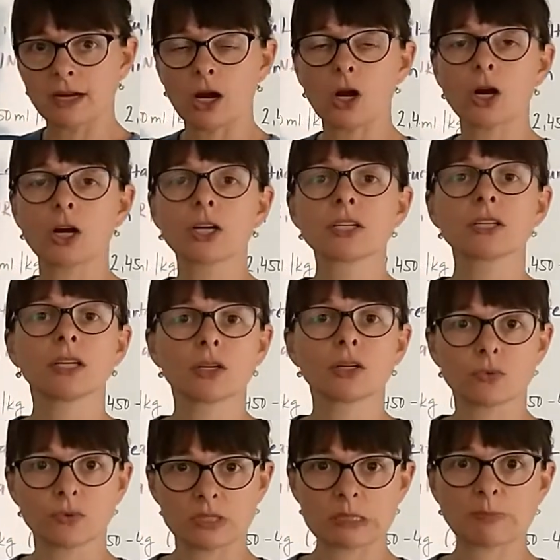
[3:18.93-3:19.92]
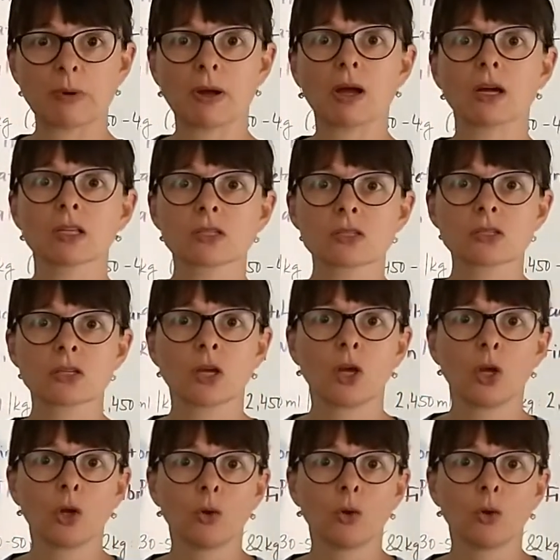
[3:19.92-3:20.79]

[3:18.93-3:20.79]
the heart in response